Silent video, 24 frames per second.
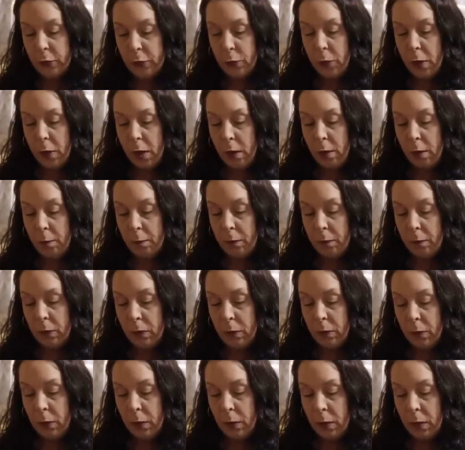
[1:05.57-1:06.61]
you,
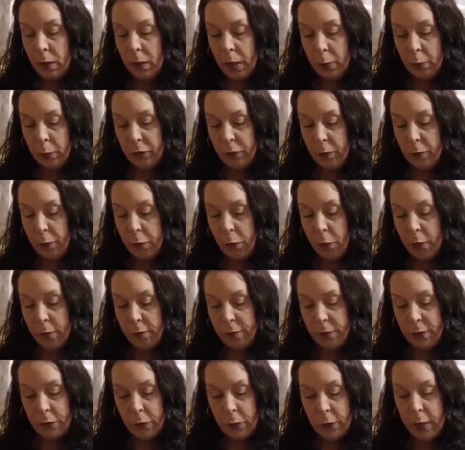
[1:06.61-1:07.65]
it was important
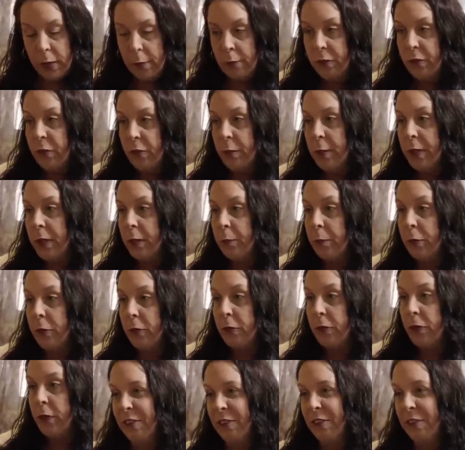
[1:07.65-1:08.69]
for you and him to meet in
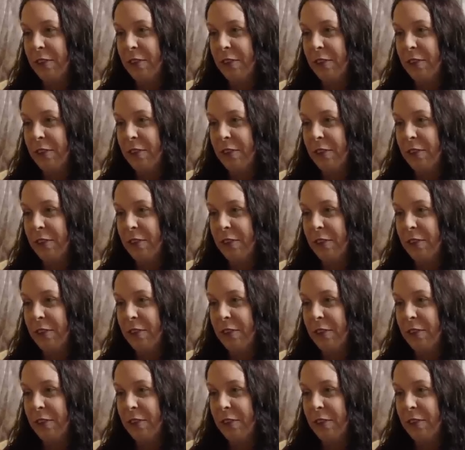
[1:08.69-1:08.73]
person.